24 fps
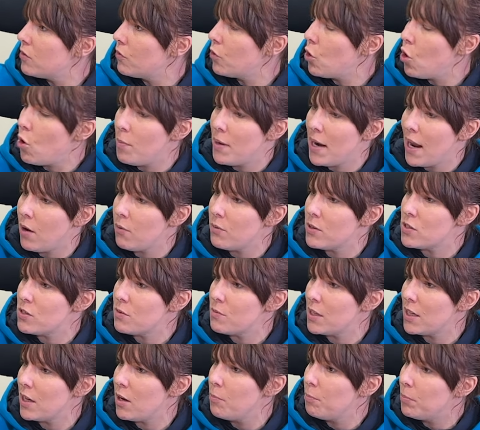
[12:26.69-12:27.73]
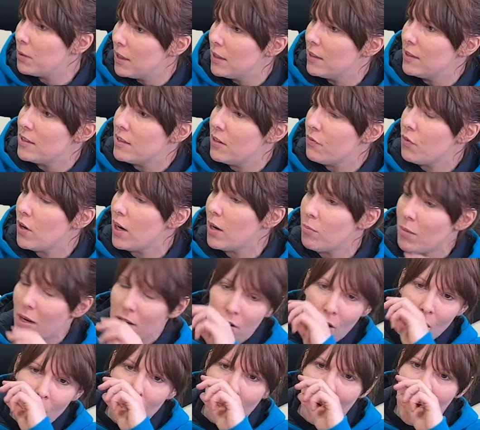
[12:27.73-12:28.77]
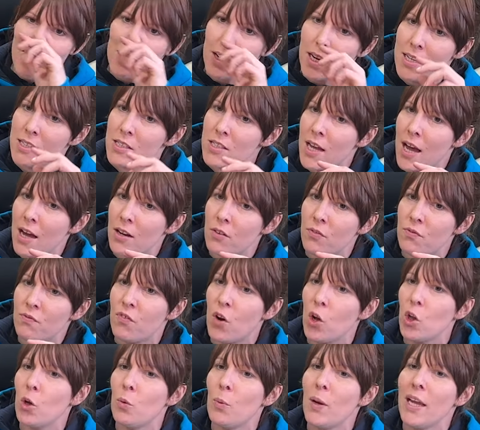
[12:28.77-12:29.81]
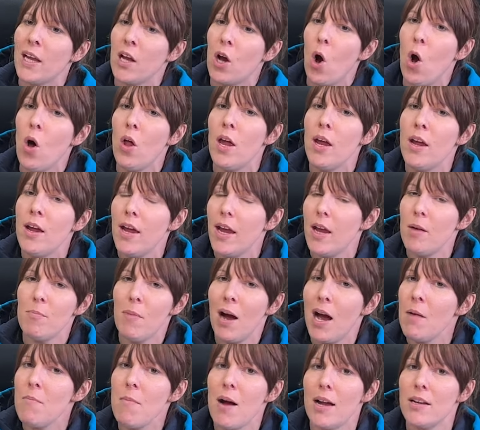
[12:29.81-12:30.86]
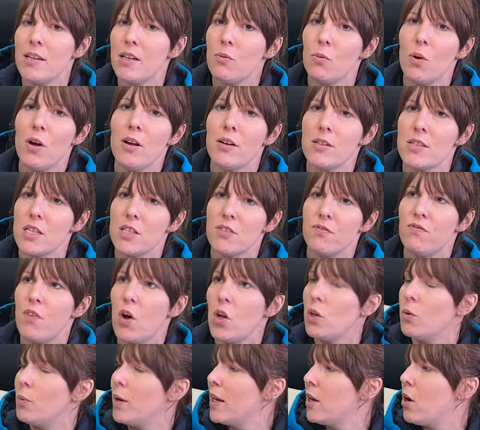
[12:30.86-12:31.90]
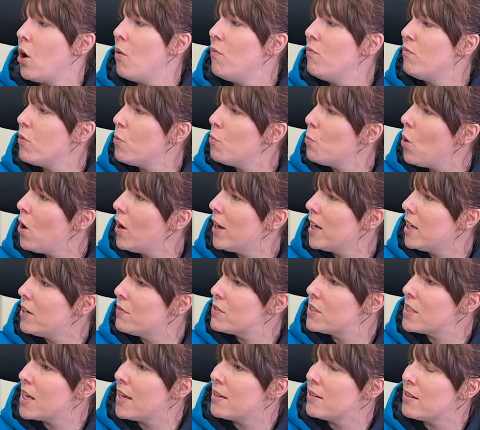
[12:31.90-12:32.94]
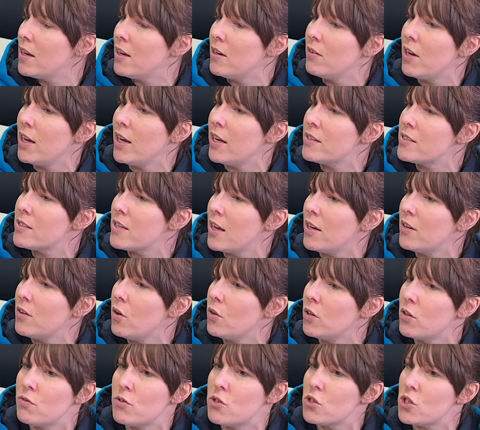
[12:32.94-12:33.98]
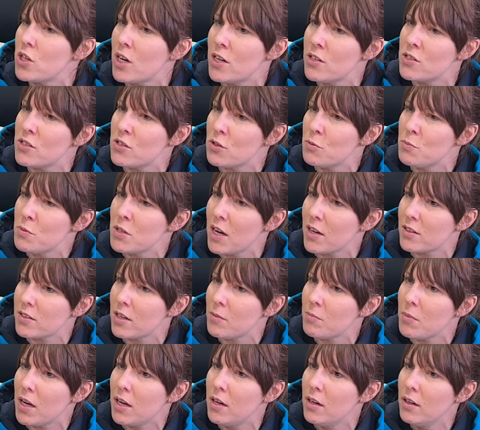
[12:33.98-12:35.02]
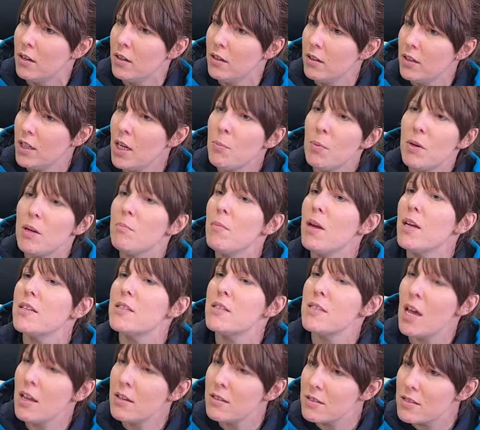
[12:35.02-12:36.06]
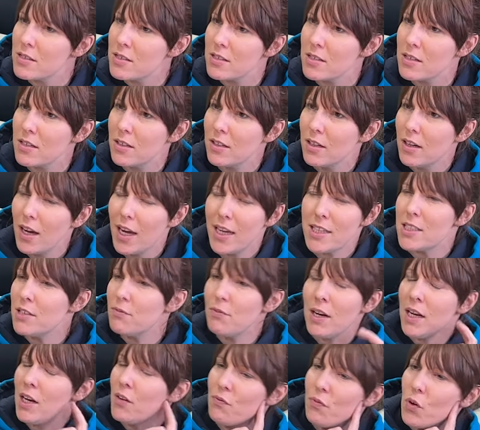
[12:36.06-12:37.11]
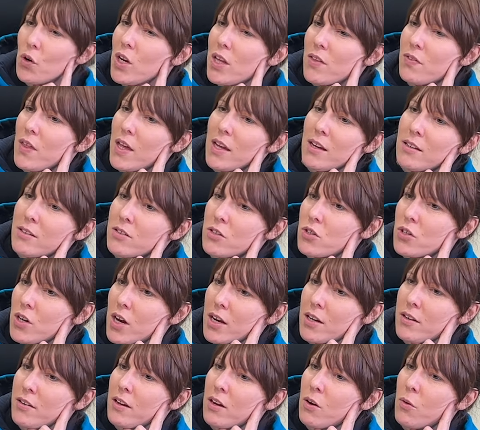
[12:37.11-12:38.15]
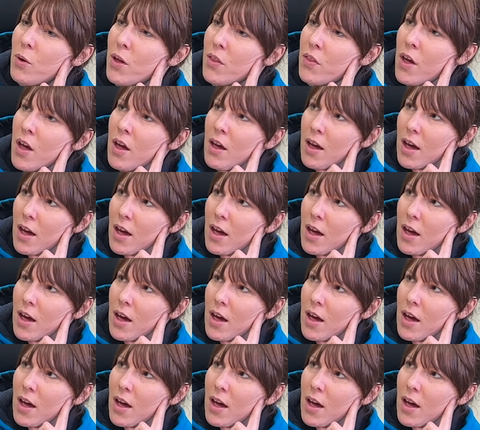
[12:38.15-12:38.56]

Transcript: of coming out with something completely different? I'm like, no, but I, it's kind of following on. In my mind, it works. It's following on from mm -hmm. what mm-hmm. he's said. And he's like, no, you've just changed the subject. I'm like, yeah, but it makes sense. Yeah. It's a really funny thing to try and deal with.